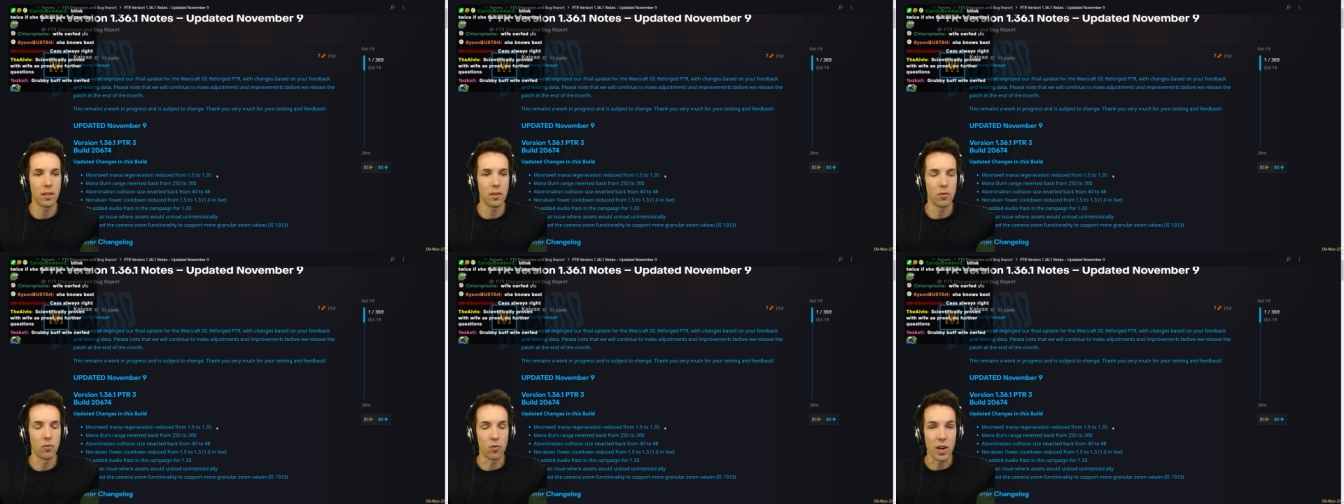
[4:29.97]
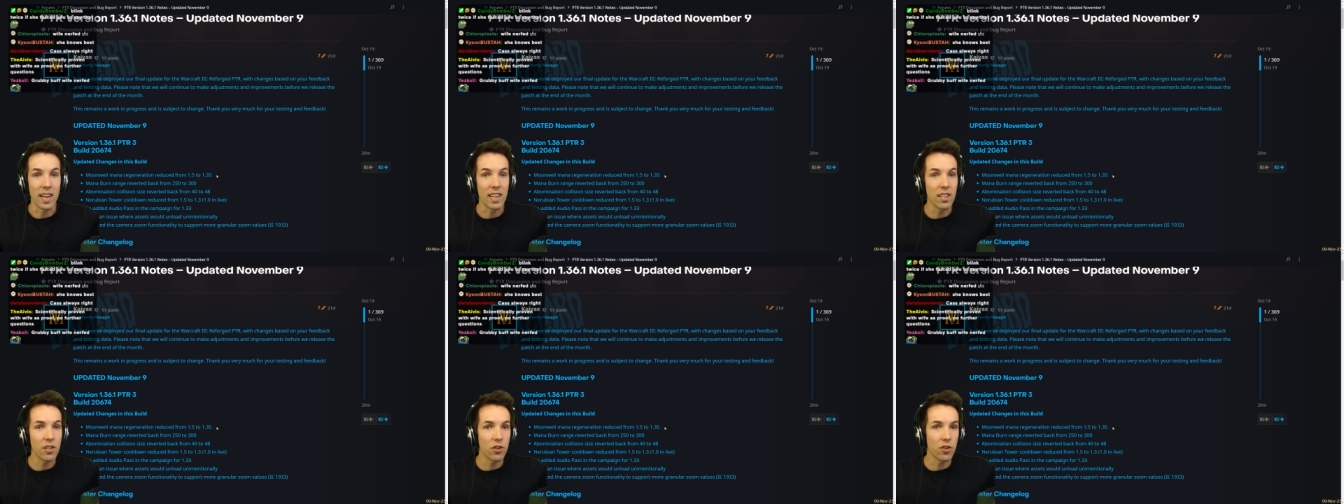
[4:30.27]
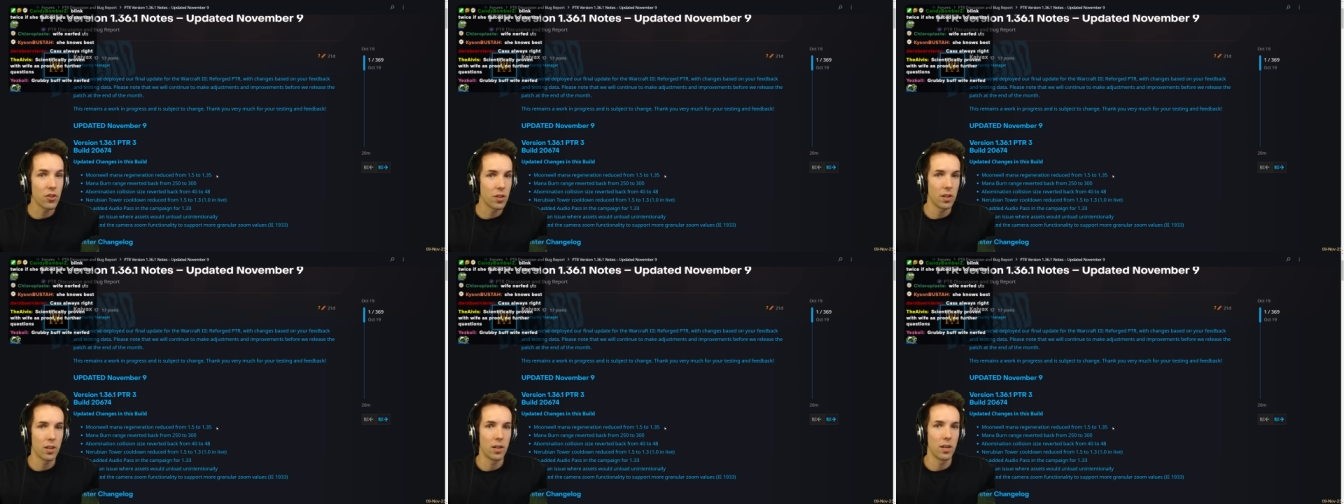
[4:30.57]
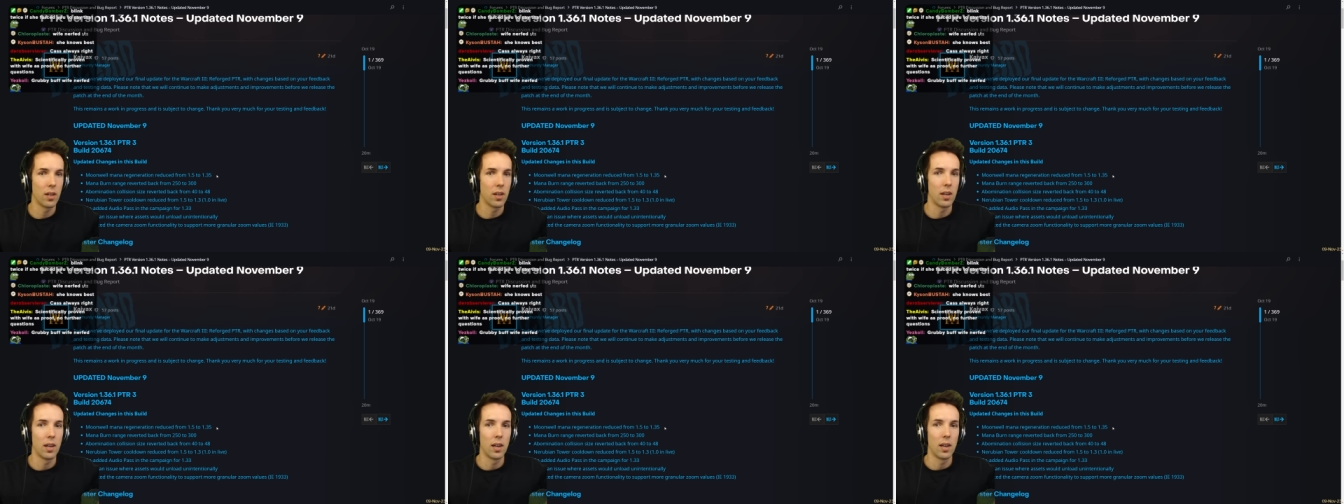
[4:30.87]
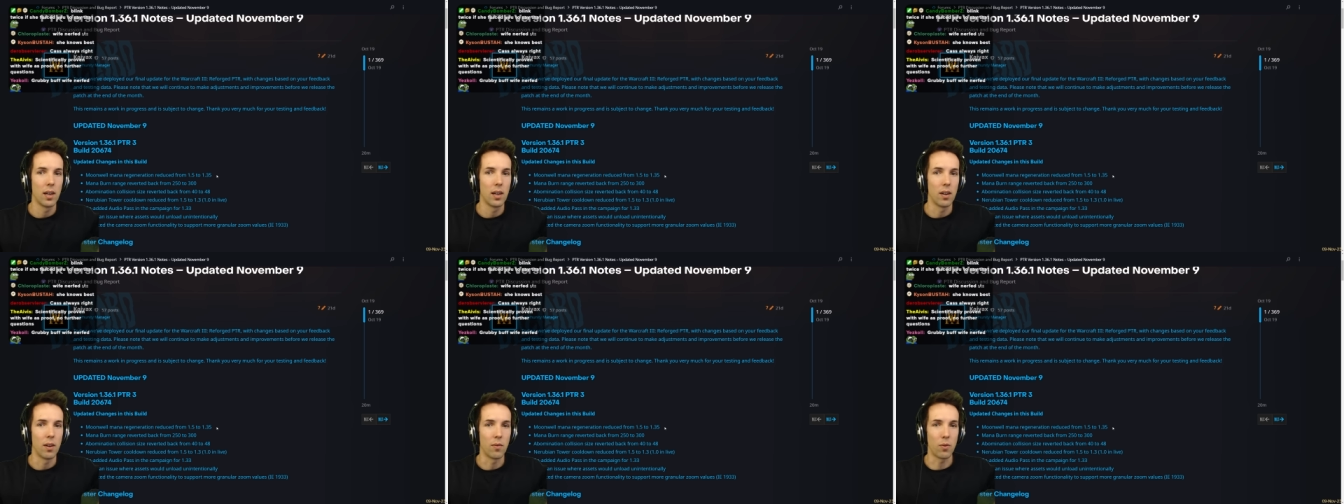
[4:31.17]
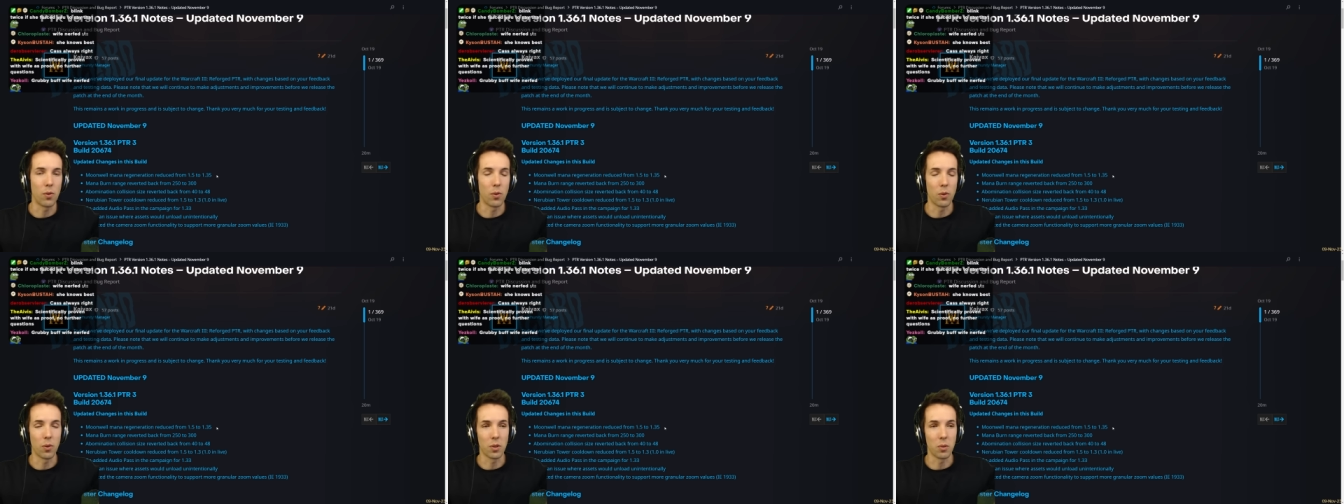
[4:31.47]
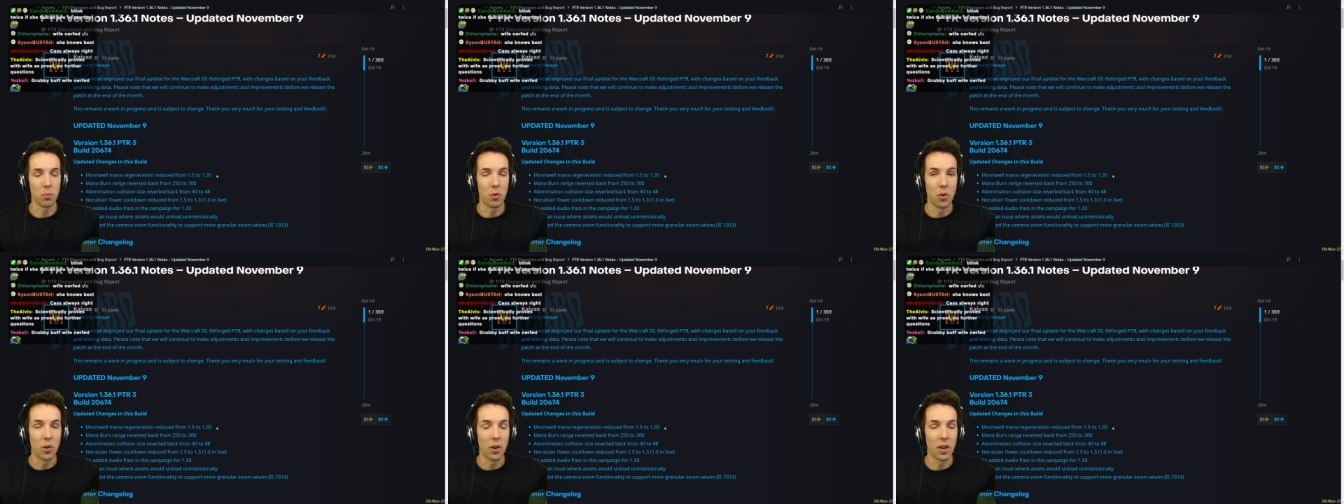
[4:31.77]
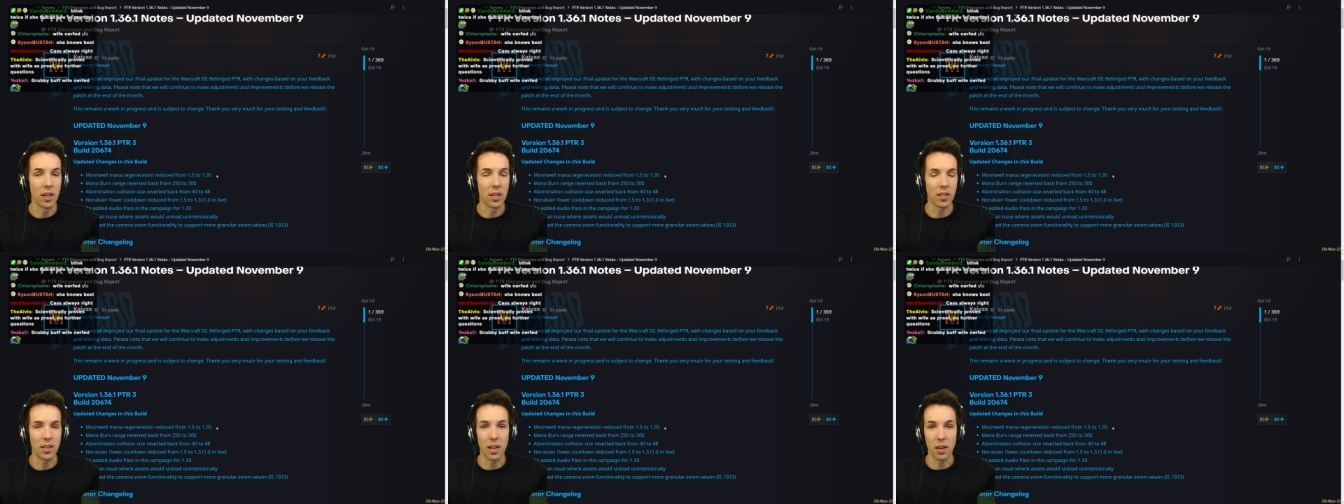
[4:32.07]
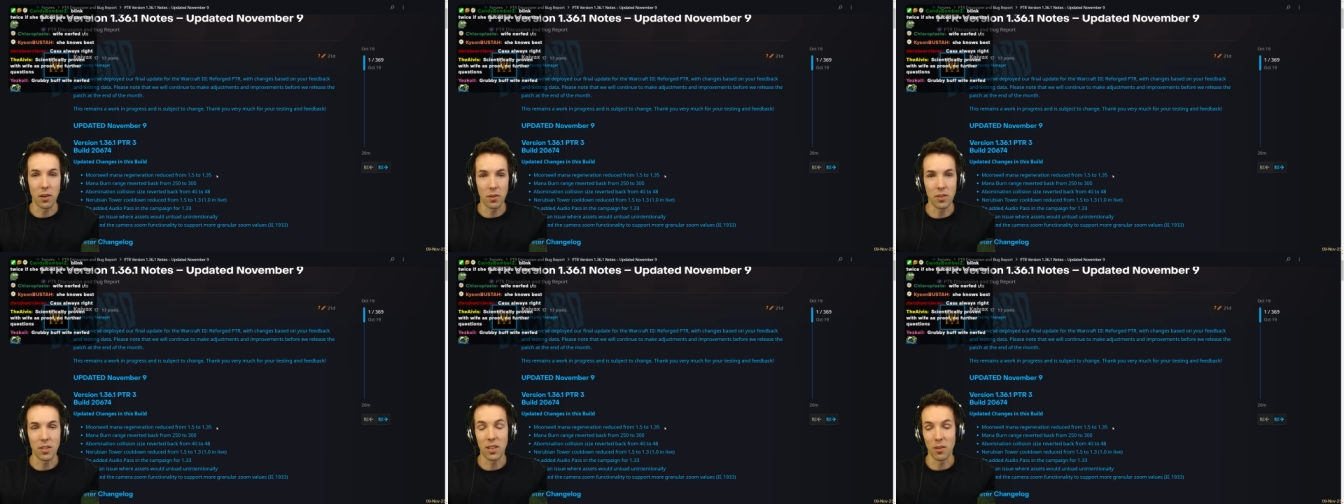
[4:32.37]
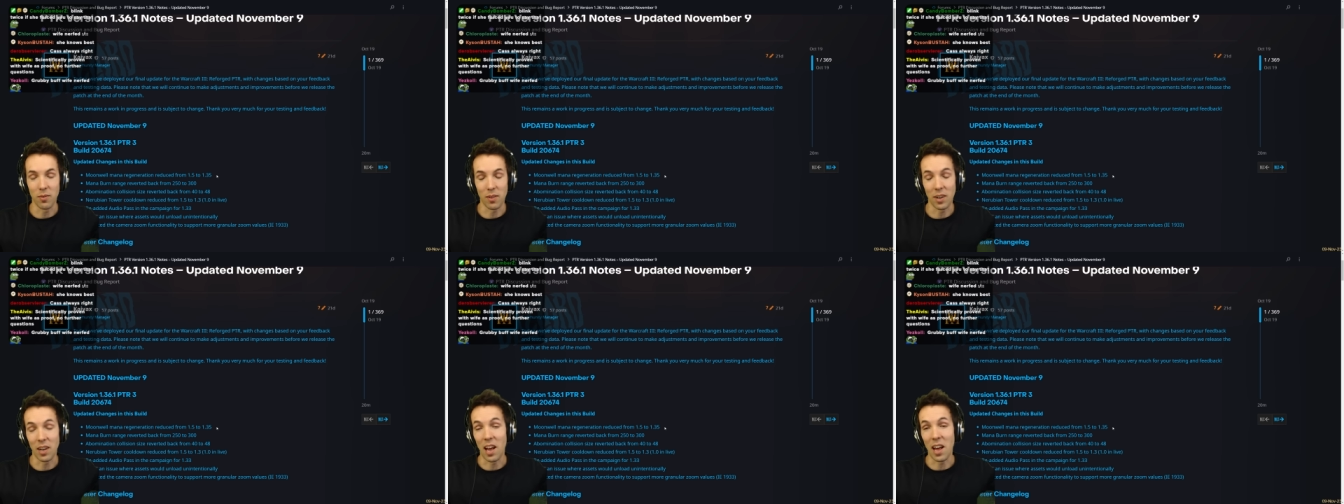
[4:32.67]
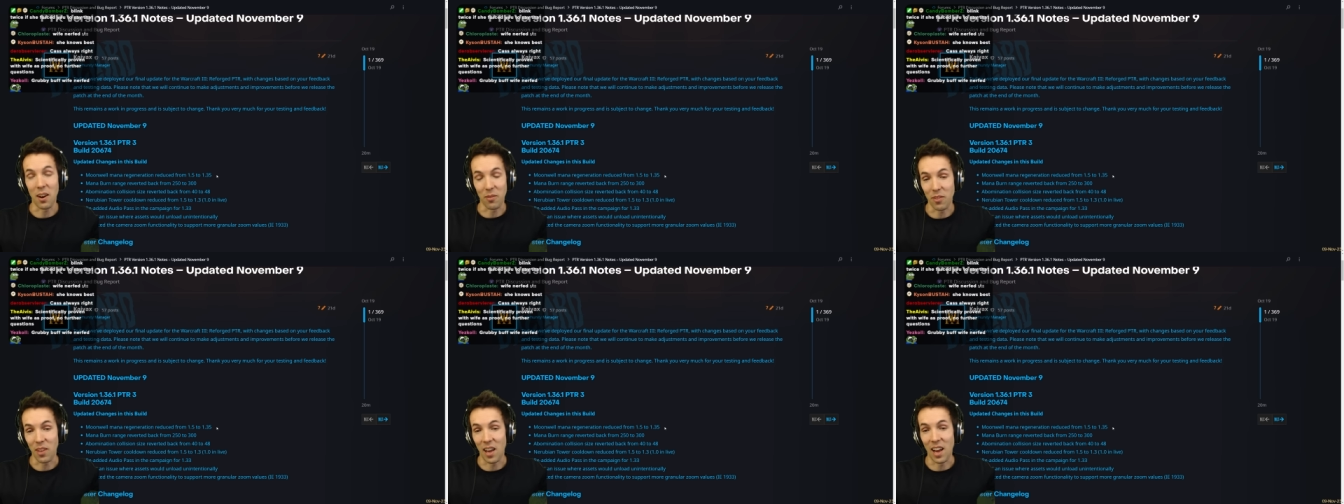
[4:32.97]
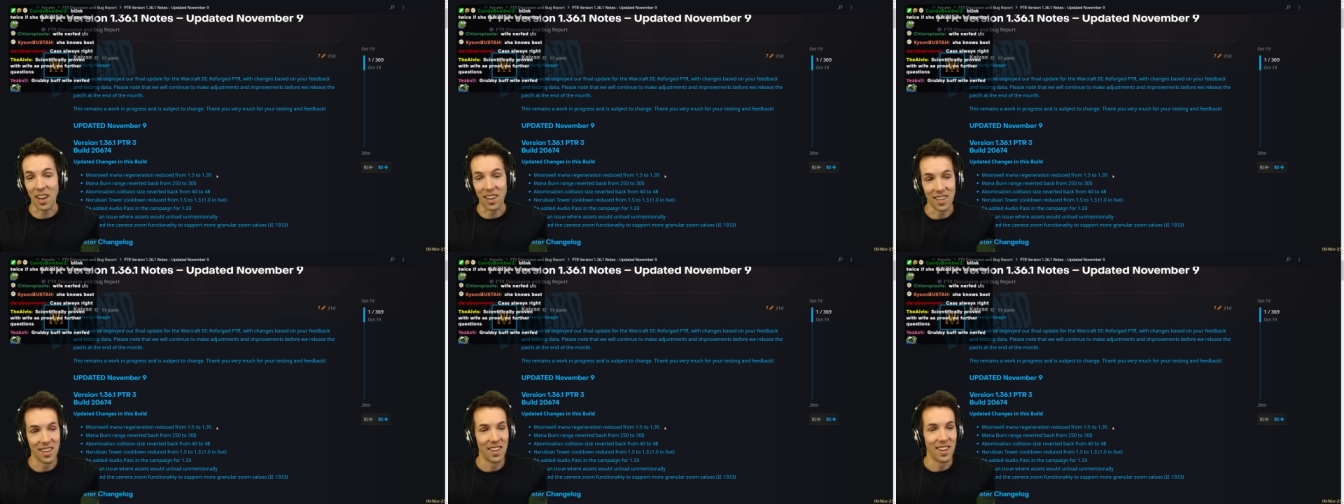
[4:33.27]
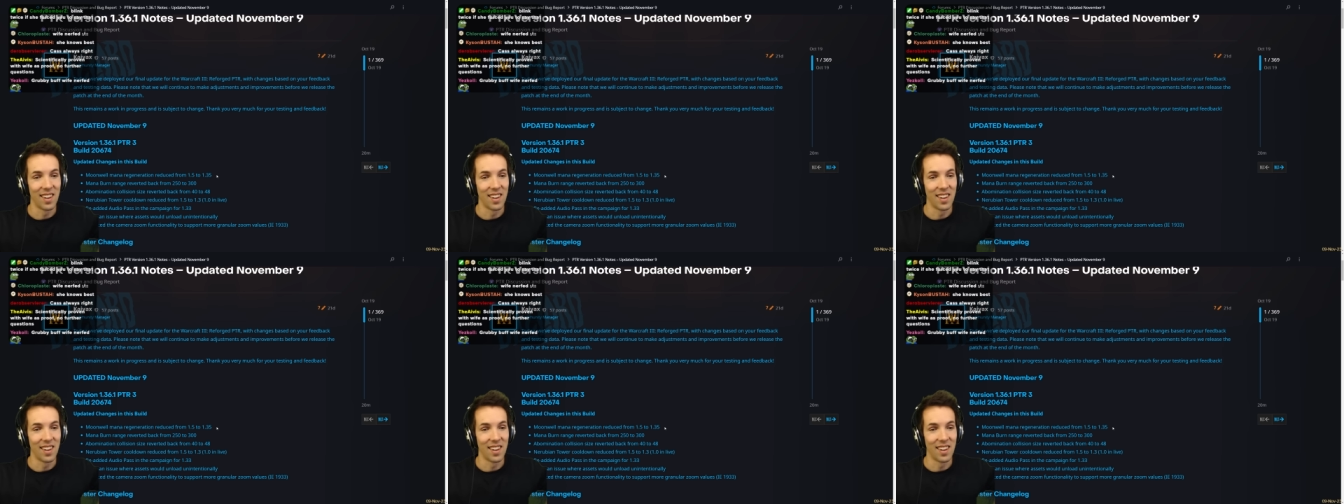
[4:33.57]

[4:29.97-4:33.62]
race of course, Moon is guilty of a lot of that,